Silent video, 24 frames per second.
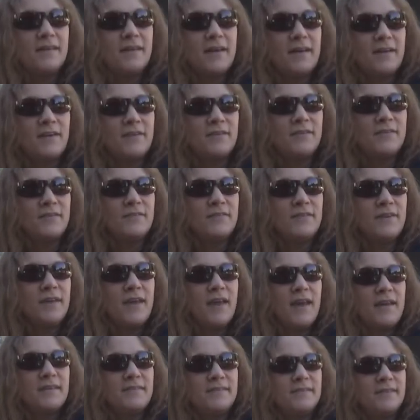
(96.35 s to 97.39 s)
I go to the
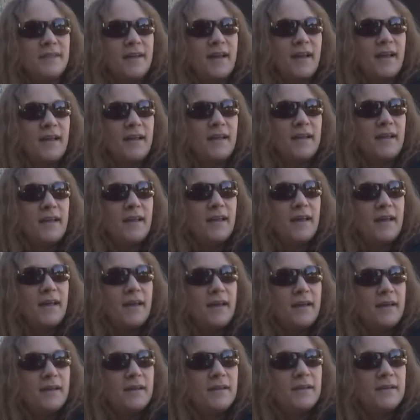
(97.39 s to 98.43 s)
VA today,
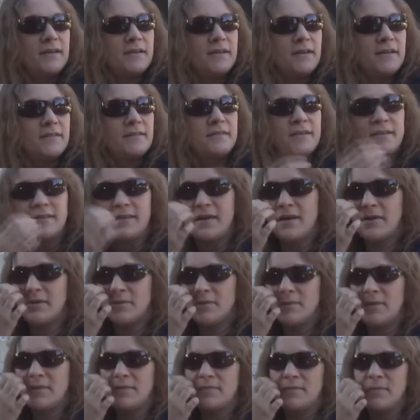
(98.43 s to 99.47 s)
and I sit down
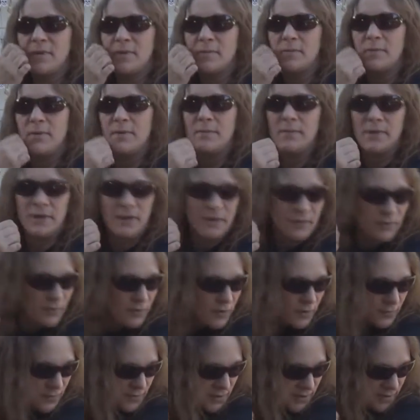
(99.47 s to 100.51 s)
and wait for my appointment. I
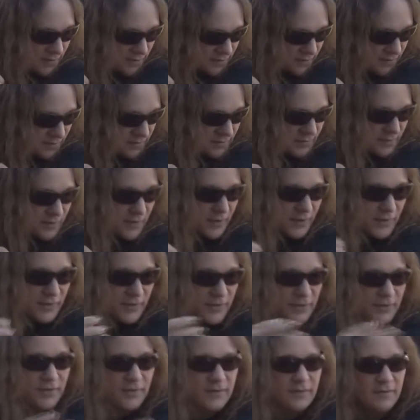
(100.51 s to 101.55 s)
look over on
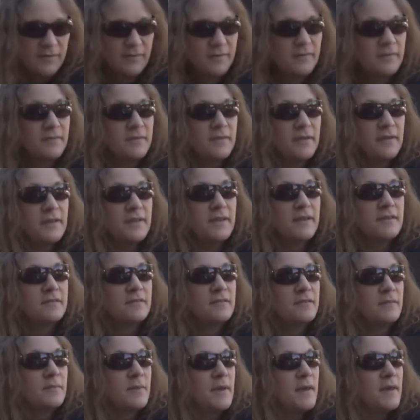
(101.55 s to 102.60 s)
the seat
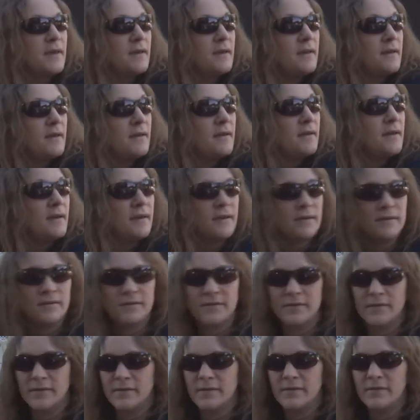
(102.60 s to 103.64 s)
next to me,
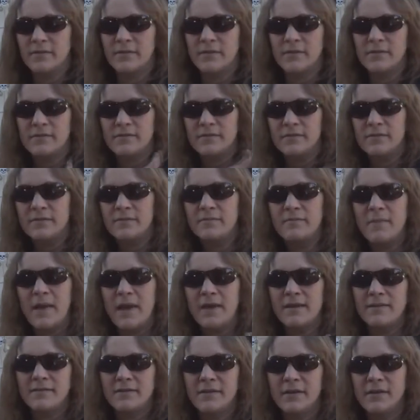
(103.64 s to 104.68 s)
and there's this
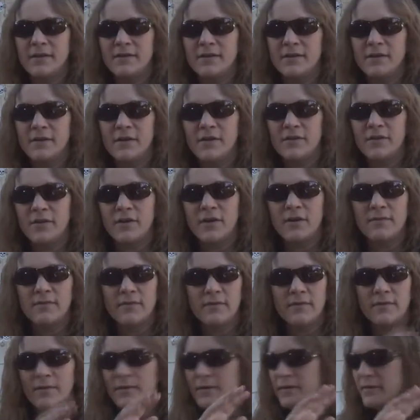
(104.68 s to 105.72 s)
magazine, and on the
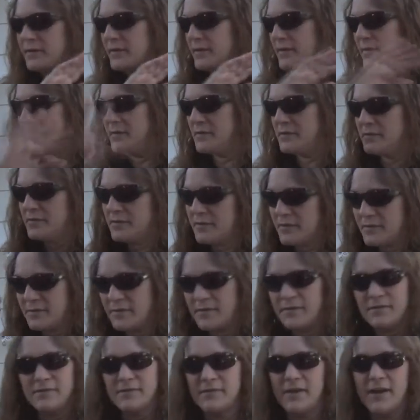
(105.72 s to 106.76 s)
cover is
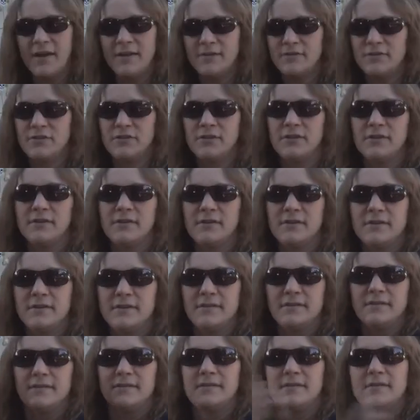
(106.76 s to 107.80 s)
there's Dutch.
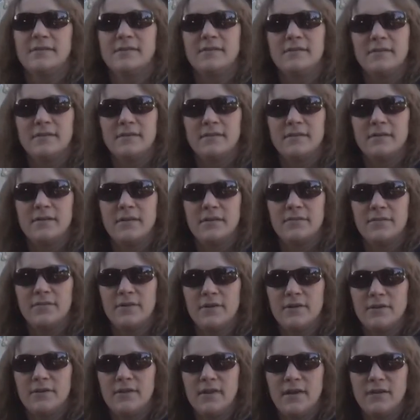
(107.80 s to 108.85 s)
Our
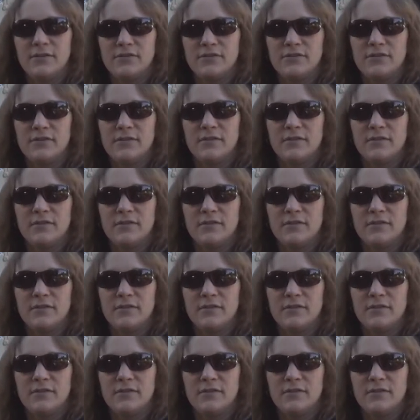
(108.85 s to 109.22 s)
friend Dutch.